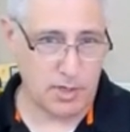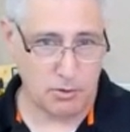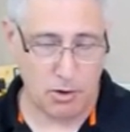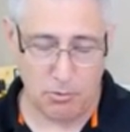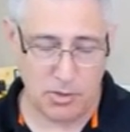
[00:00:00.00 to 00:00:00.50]

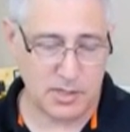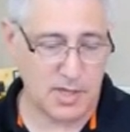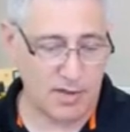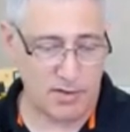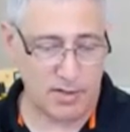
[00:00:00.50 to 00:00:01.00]
you're already
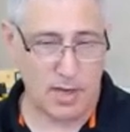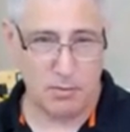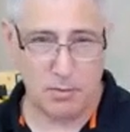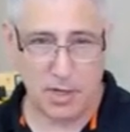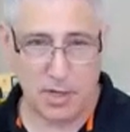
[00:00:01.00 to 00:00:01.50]
saving
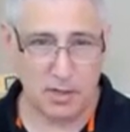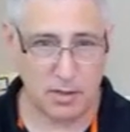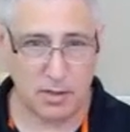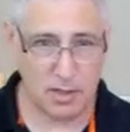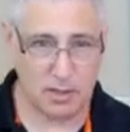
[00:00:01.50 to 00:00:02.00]
time and money,
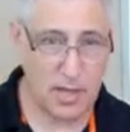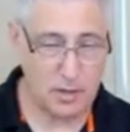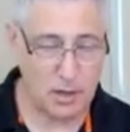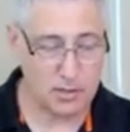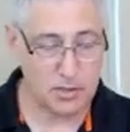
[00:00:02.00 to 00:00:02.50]

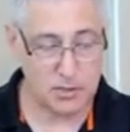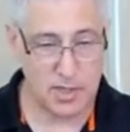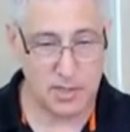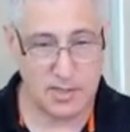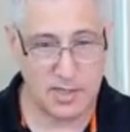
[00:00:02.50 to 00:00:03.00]
and not
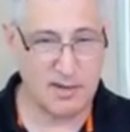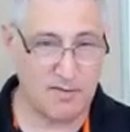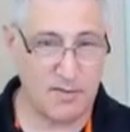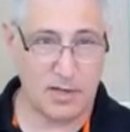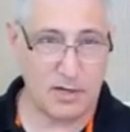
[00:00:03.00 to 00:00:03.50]
in
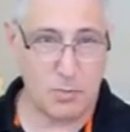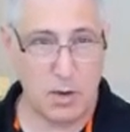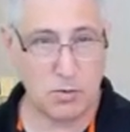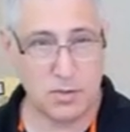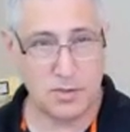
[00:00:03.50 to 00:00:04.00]
significant
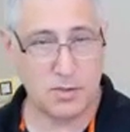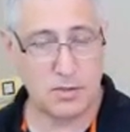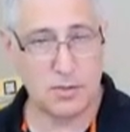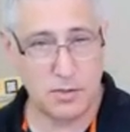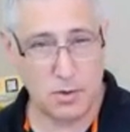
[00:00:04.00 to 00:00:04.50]
amounts.
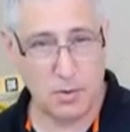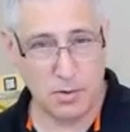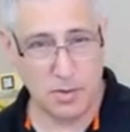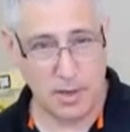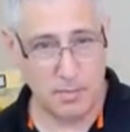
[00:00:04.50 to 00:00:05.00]

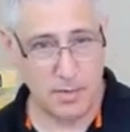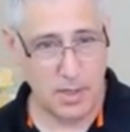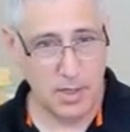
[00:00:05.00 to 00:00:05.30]
So yeah.